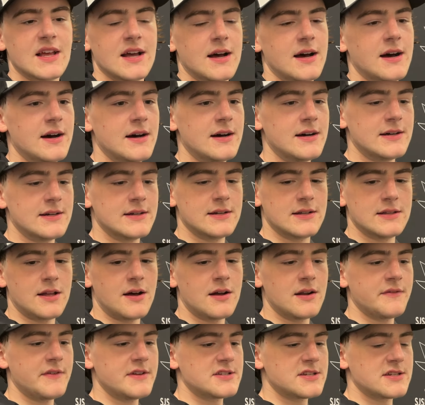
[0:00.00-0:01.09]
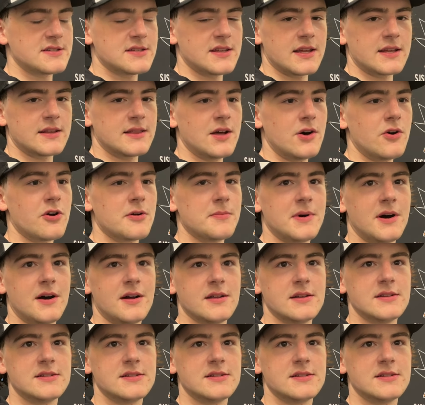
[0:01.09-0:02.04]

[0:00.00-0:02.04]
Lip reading: A lot of it's just like lower body